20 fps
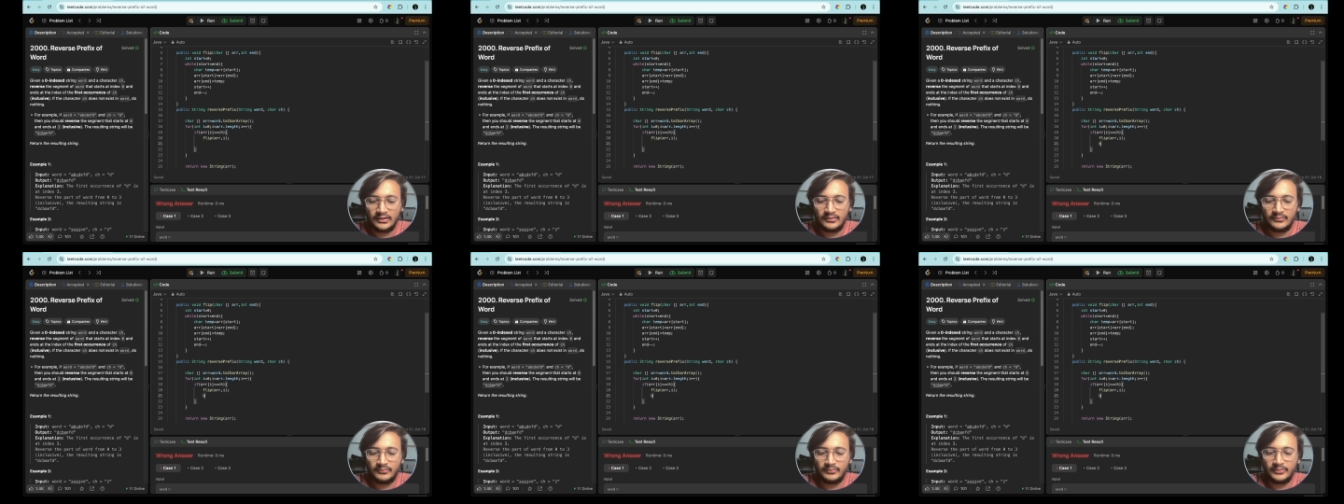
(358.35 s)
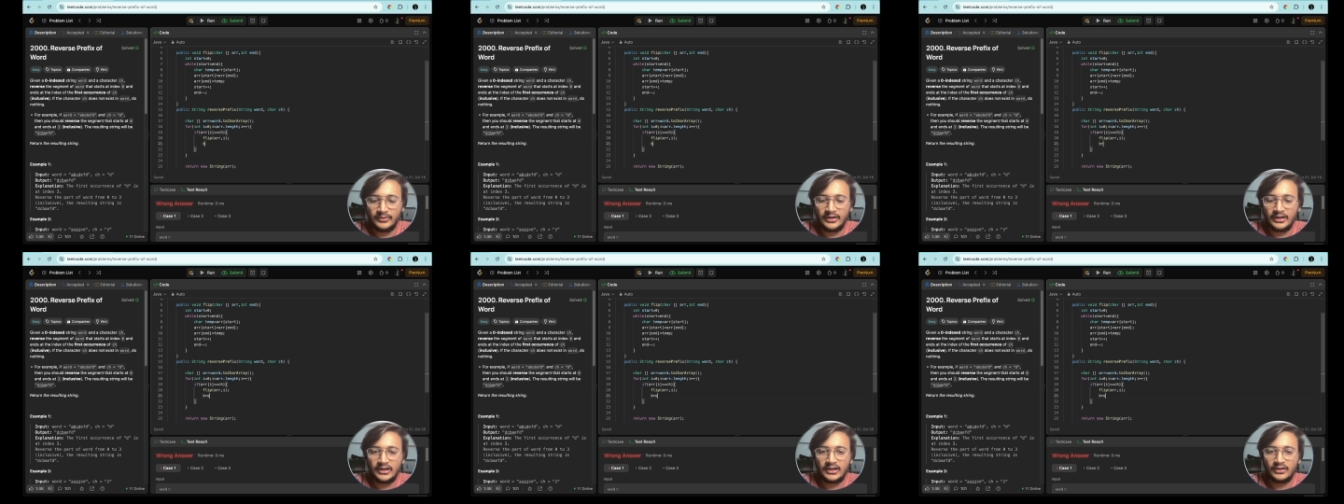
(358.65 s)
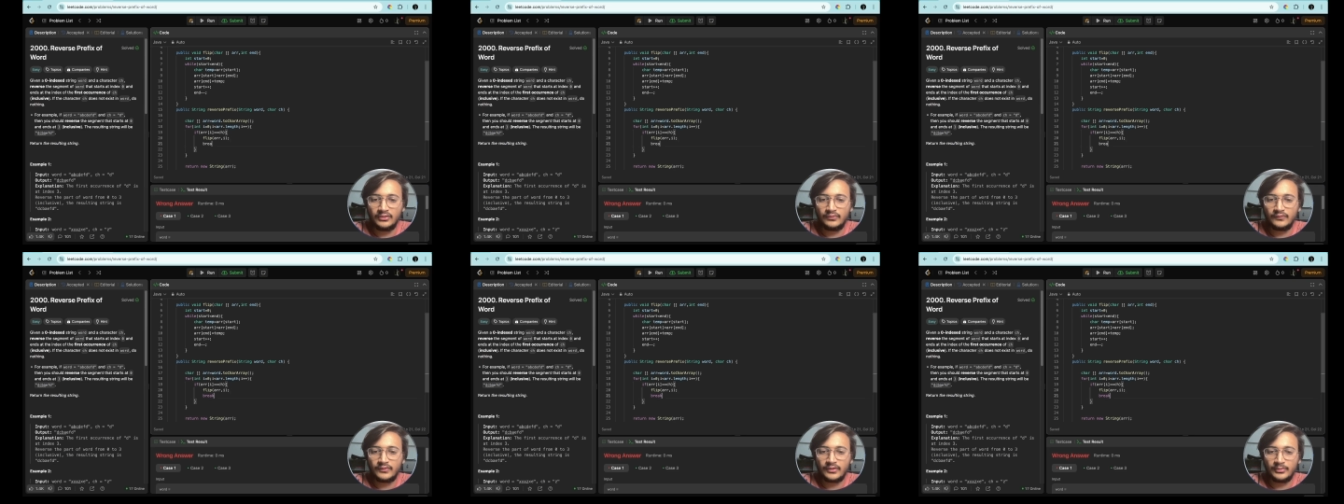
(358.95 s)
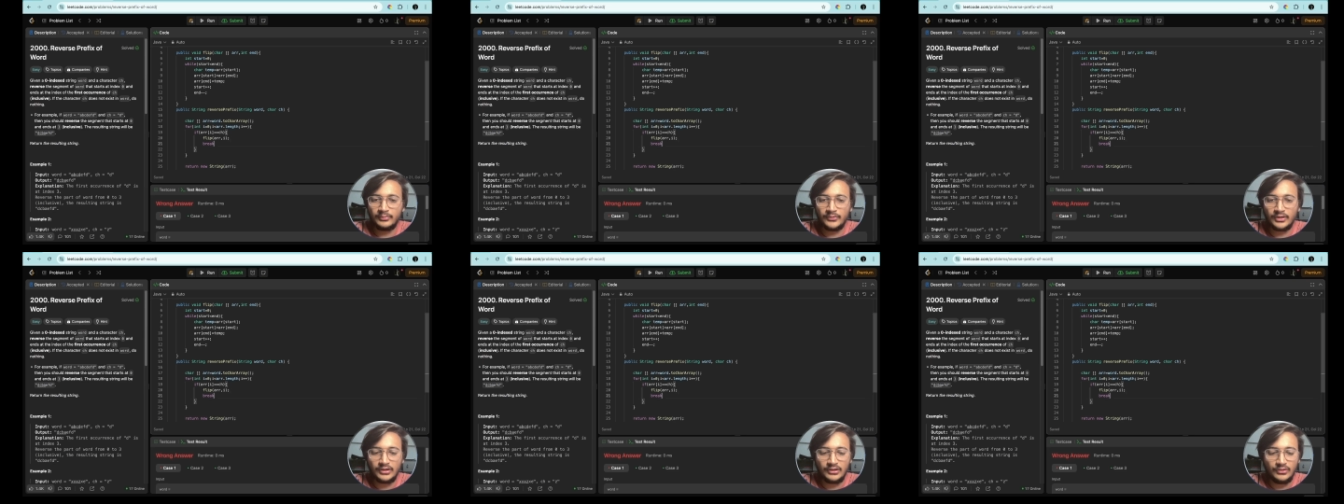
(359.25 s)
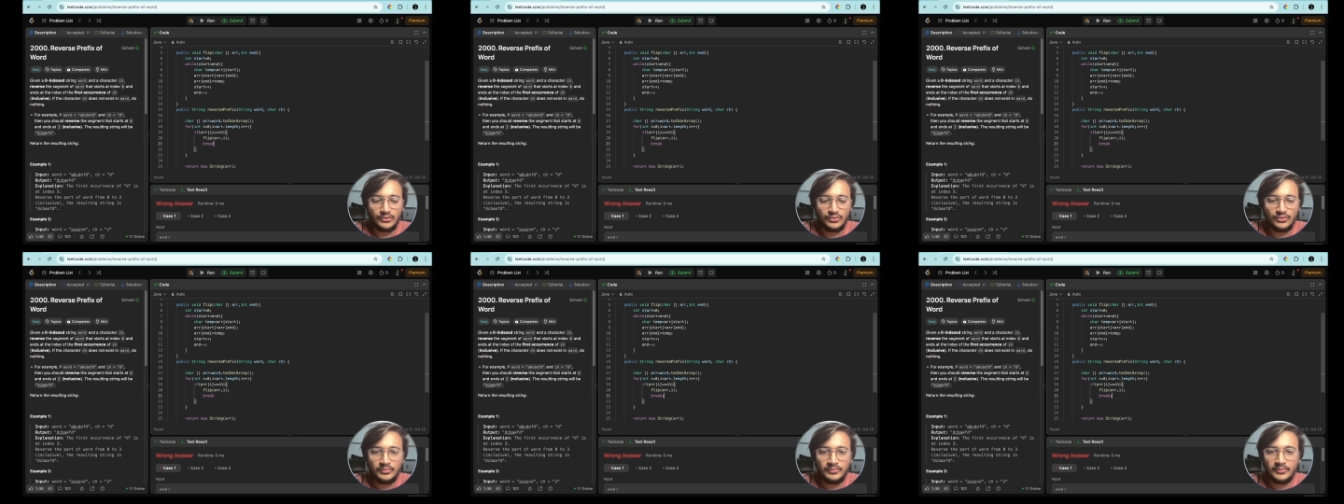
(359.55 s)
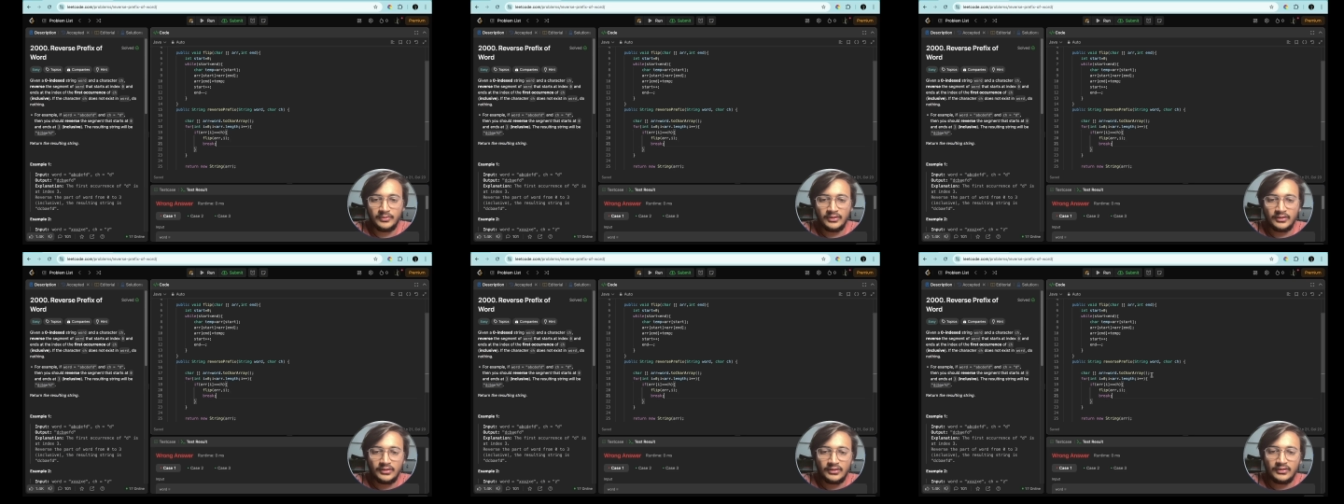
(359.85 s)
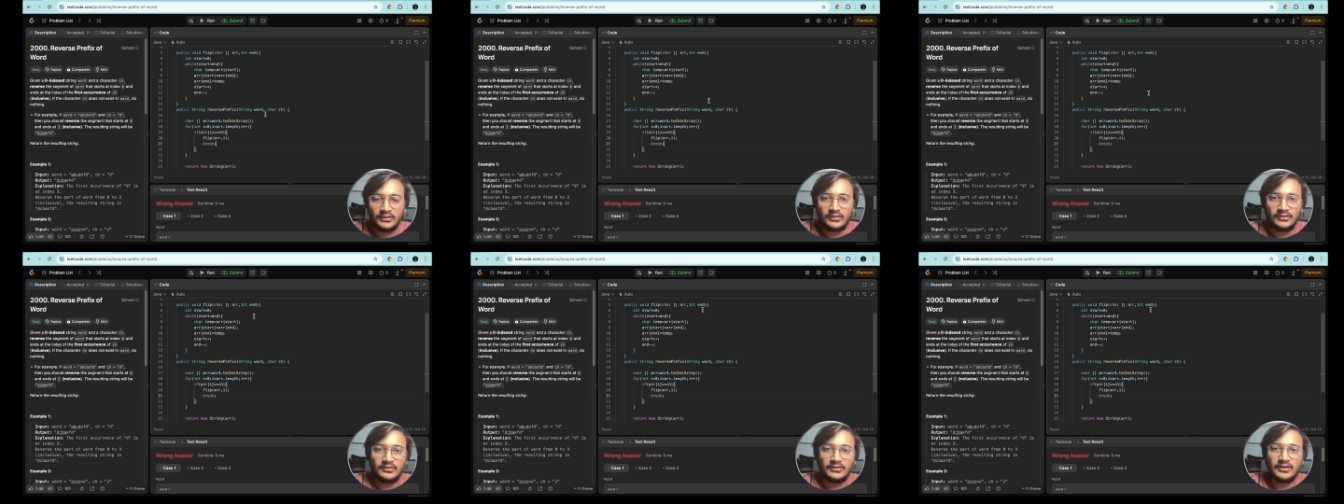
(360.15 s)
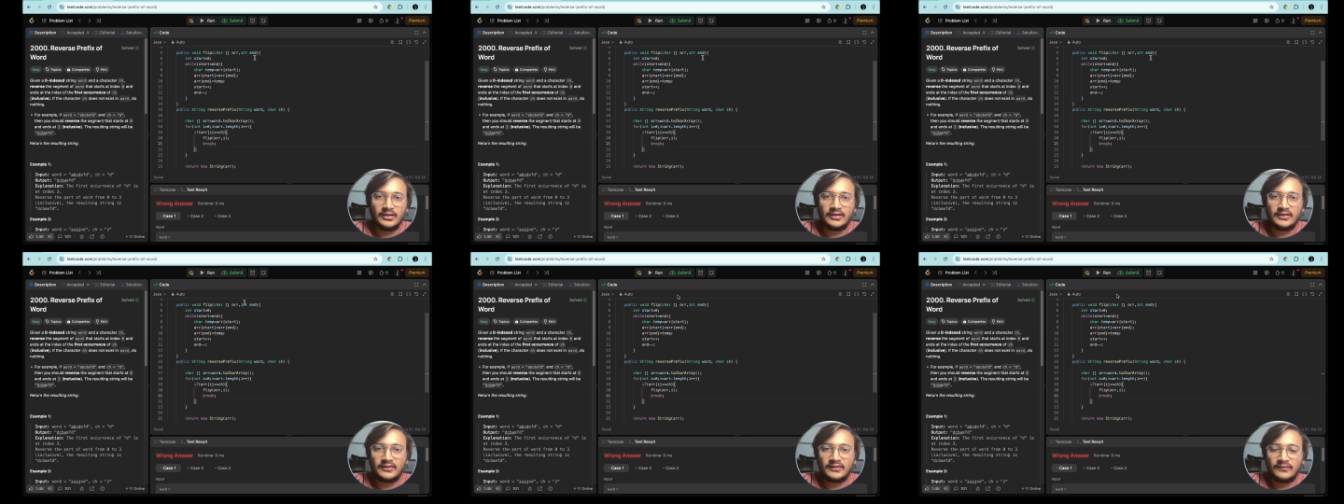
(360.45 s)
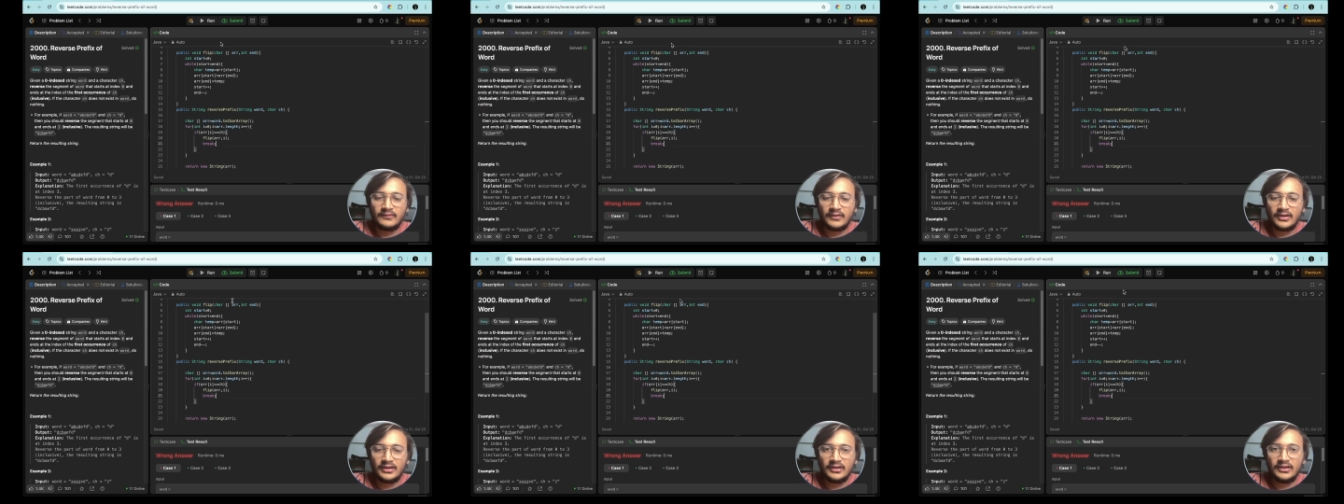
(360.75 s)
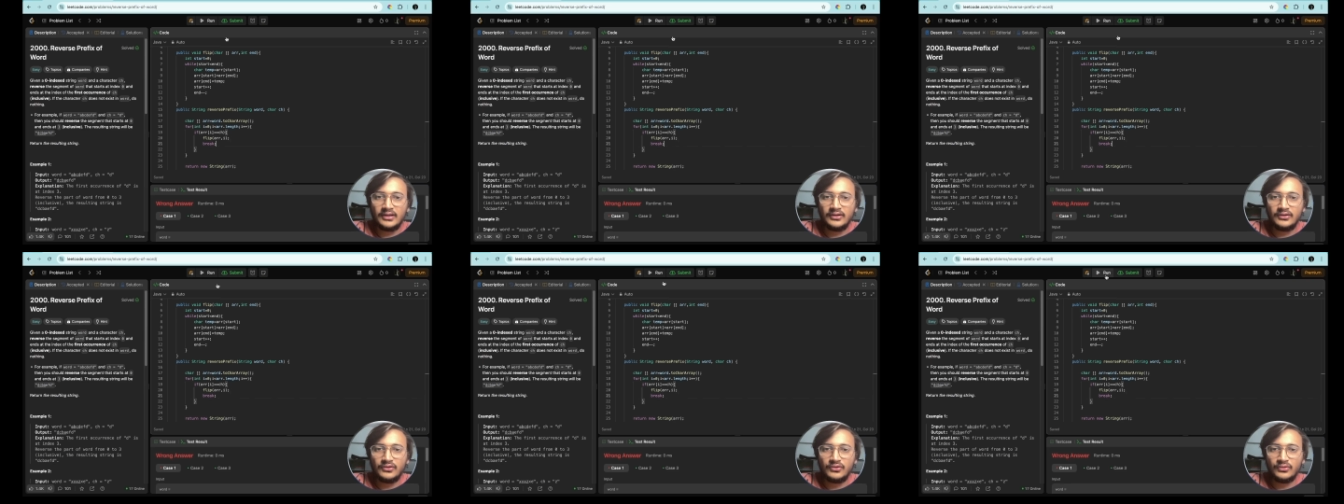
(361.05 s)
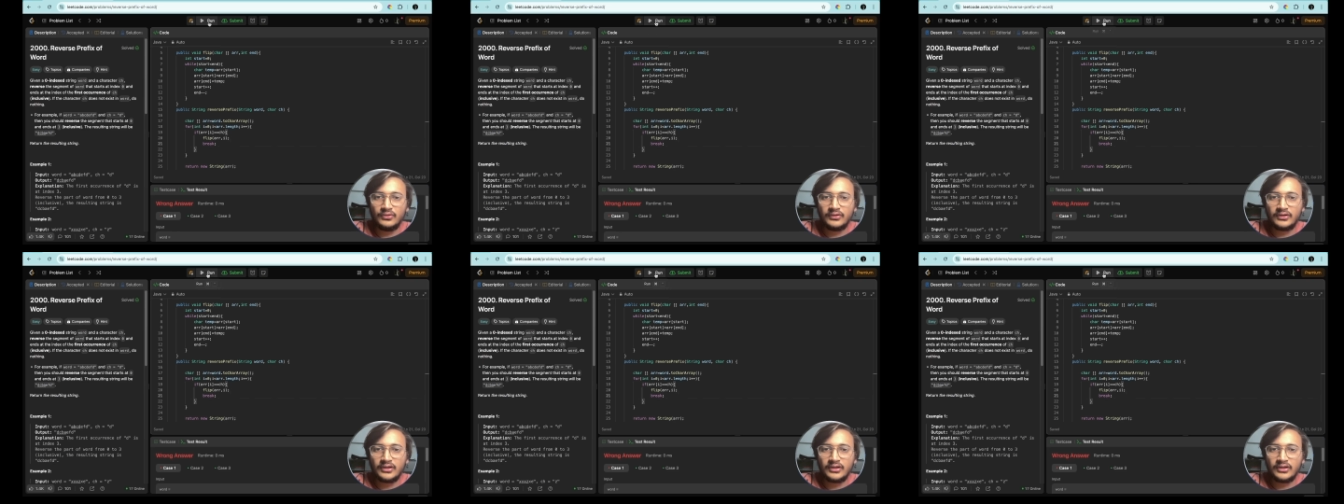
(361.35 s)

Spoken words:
break out from the loop, that's why the issue is